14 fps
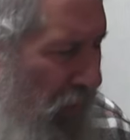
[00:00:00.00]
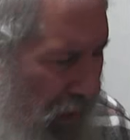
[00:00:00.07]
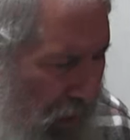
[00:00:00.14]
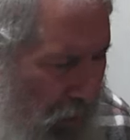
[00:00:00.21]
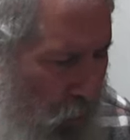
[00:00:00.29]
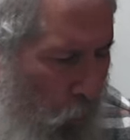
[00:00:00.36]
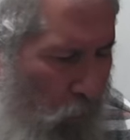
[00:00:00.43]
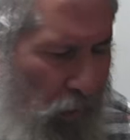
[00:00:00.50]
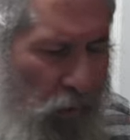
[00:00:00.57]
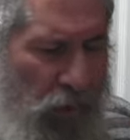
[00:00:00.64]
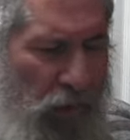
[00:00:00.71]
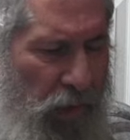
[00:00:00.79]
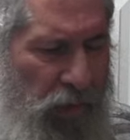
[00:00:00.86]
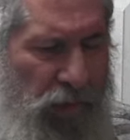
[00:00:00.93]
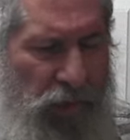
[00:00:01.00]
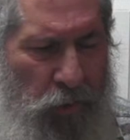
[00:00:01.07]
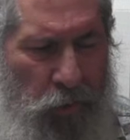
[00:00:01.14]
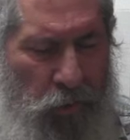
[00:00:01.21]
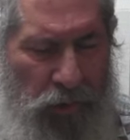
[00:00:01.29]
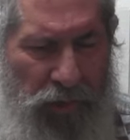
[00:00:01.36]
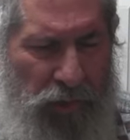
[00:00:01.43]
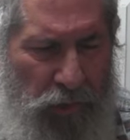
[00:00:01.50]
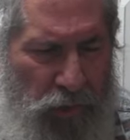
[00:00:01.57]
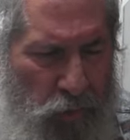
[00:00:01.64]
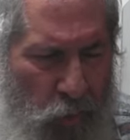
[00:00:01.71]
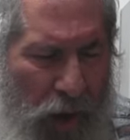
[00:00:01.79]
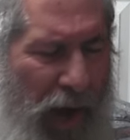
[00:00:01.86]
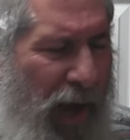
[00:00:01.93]
in order to
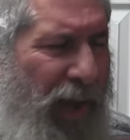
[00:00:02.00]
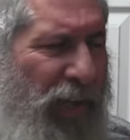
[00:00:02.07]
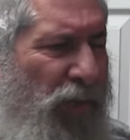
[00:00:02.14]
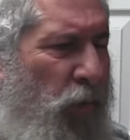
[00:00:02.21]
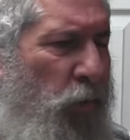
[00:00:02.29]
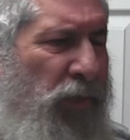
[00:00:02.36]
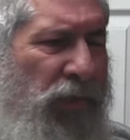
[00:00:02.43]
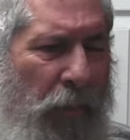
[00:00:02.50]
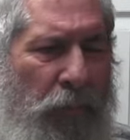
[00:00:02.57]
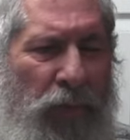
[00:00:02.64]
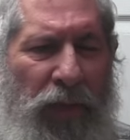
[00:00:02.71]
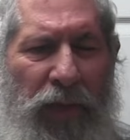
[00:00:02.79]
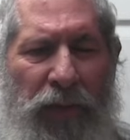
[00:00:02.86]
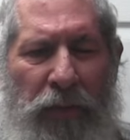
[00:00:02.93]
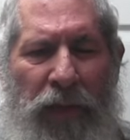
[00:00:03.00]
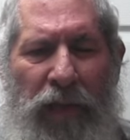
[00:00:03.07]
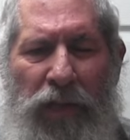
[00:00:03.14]
try and do something